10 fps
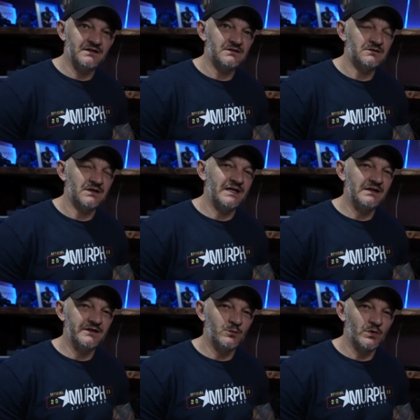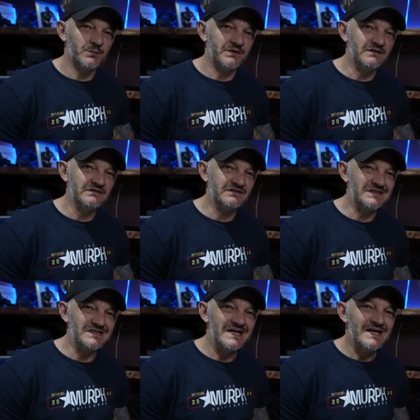Dell Alienware P
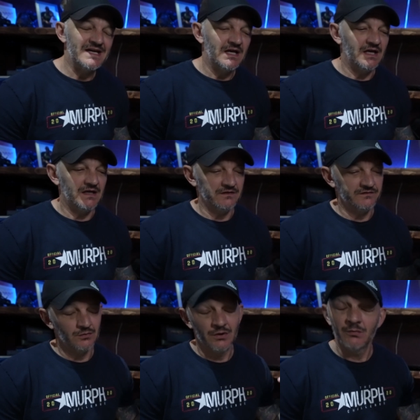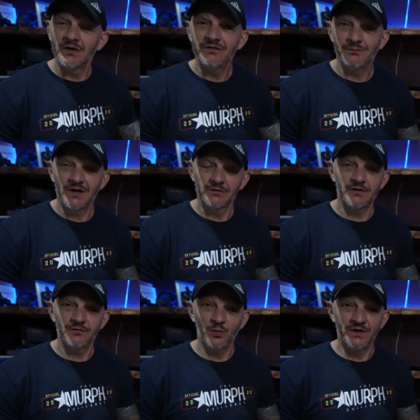C. And so it runs
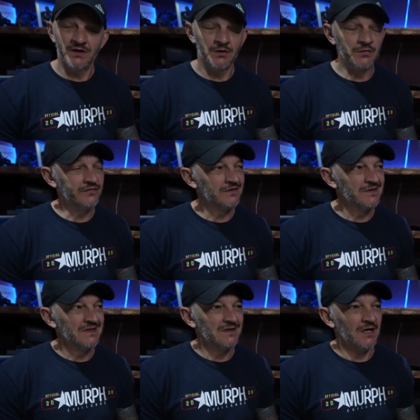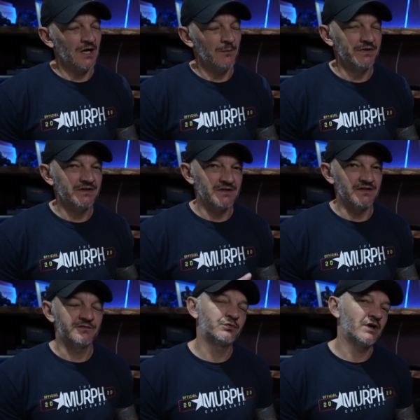Microsoft Windows, uh, but
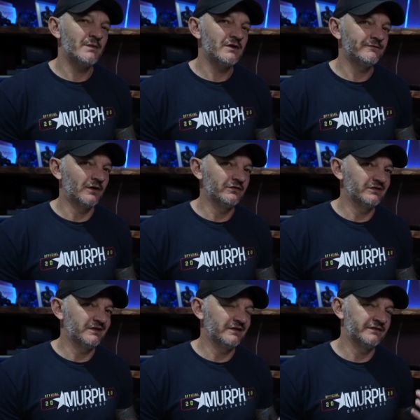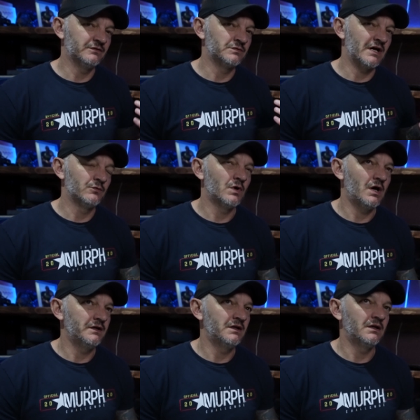its primary function is it, I
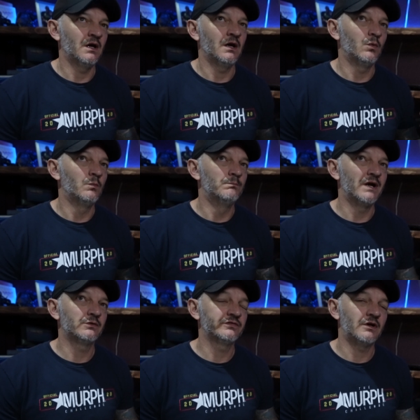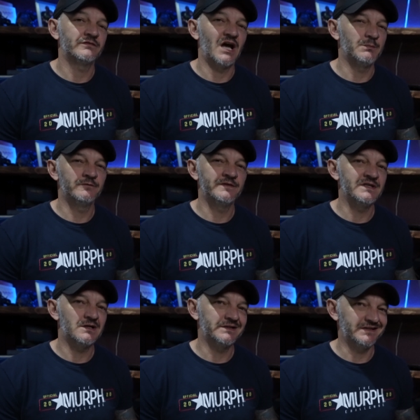run uh, Microsoft
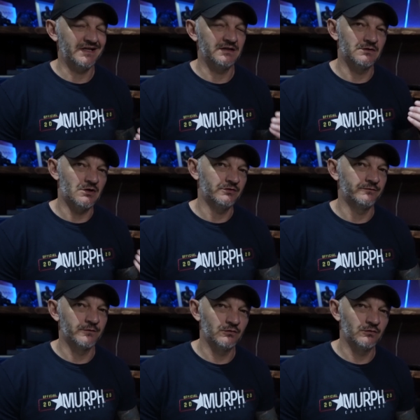Hyper-V on it and launch